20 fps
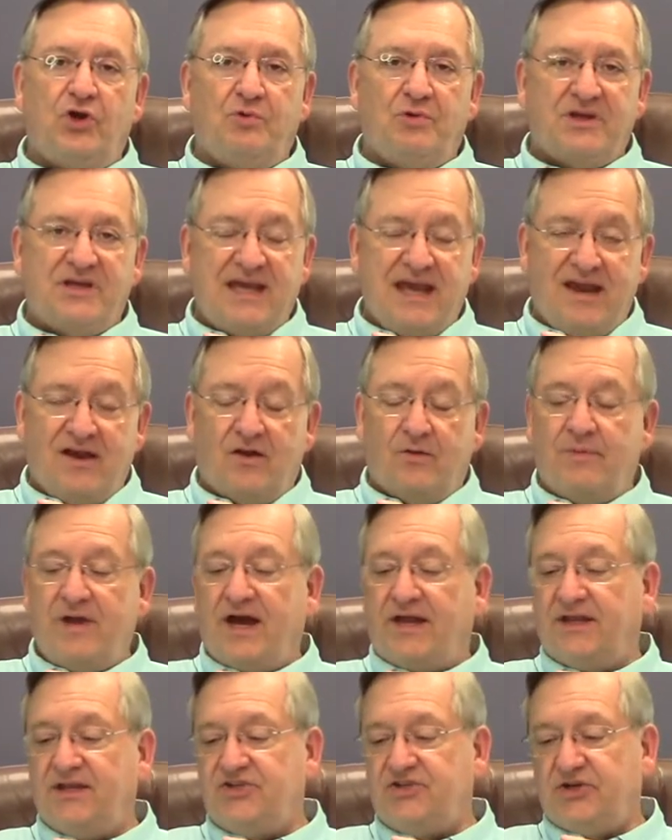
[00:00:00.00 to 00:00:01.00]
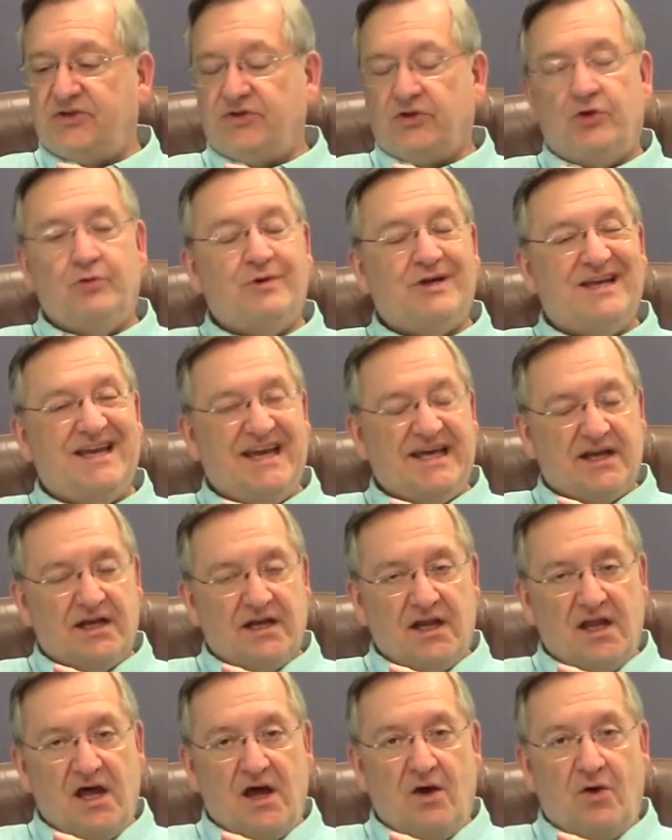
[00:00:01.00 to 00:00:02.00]
would care about each other, who would get
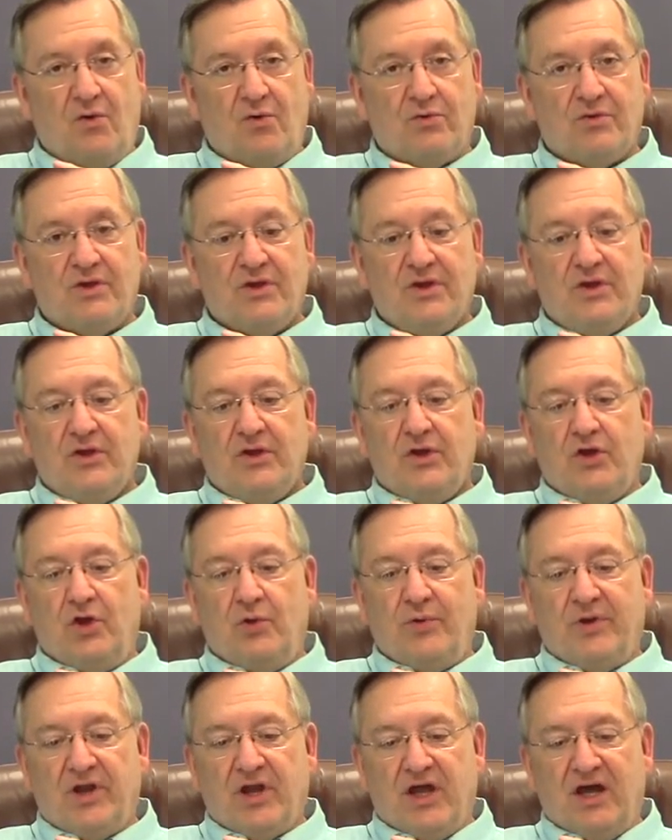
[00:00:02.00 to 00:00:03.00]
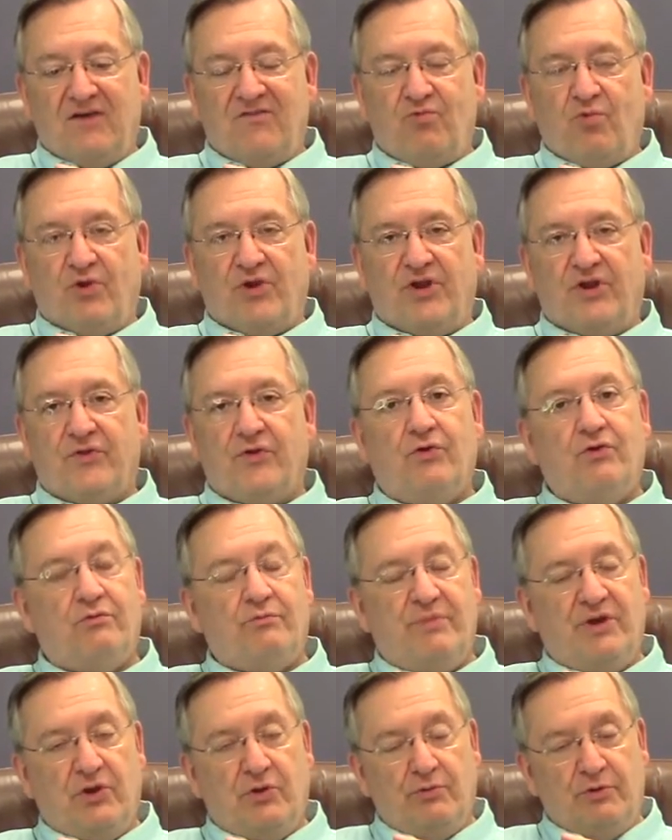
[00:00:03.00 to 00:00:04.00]
along, who would love one another,
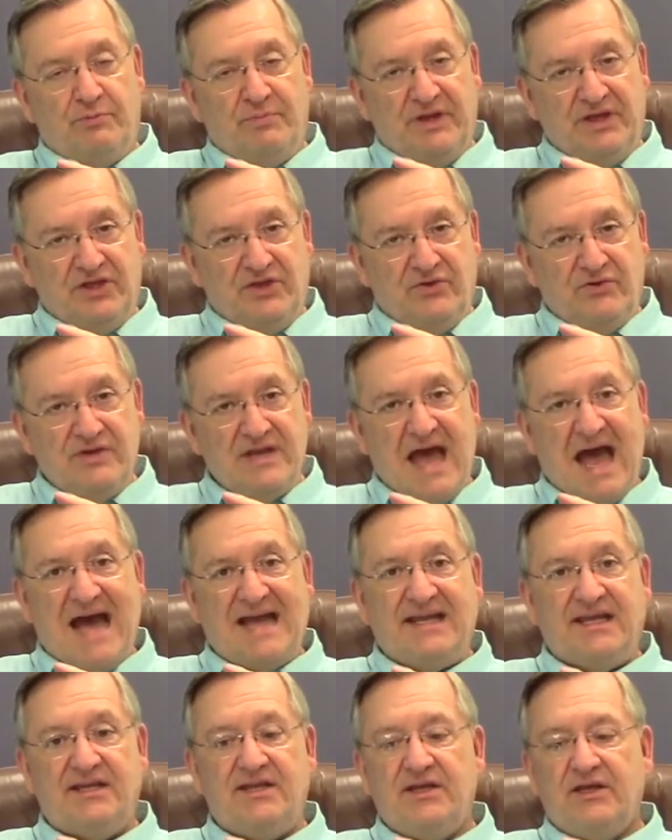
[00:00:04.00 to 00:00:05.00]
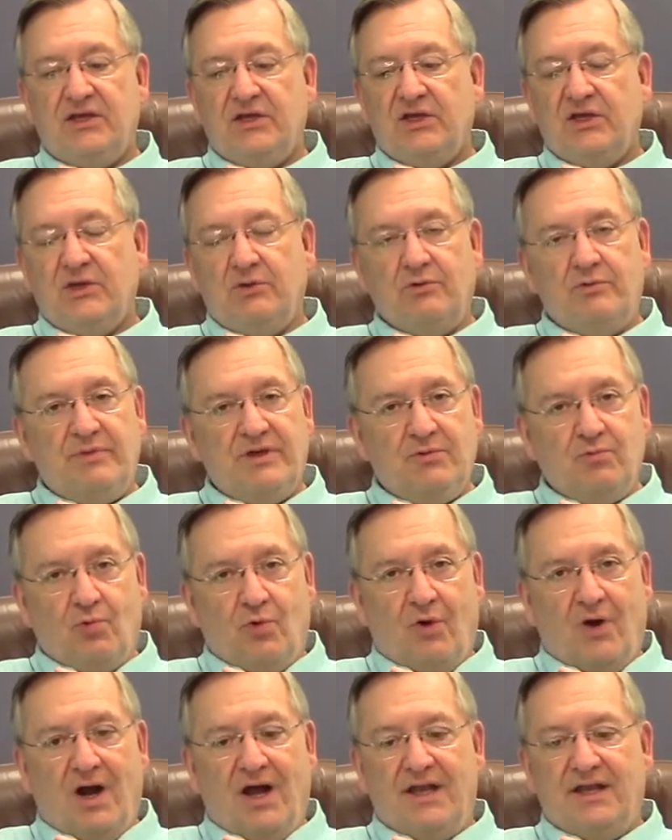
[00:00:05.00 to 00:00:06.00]
who would be united, who would be
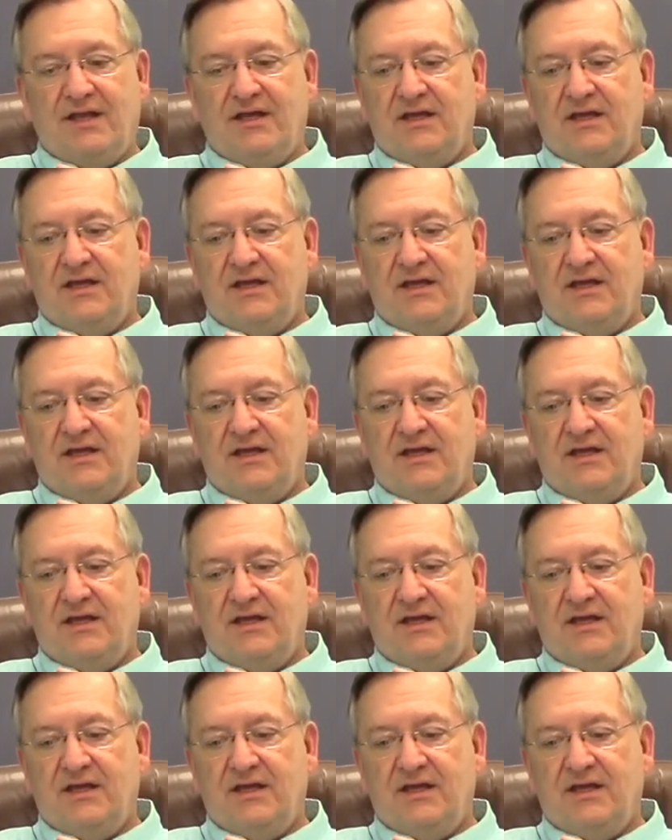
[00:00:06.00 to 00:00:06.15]
one.